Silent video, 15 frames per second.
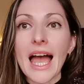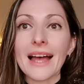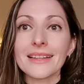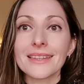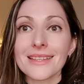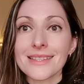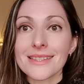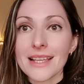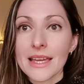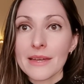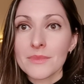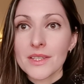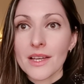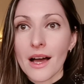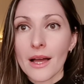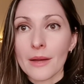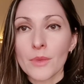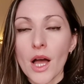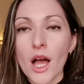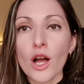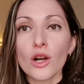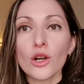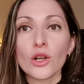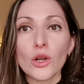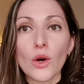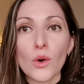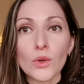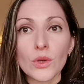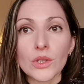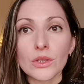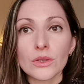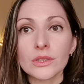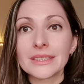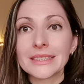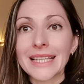At the same time, local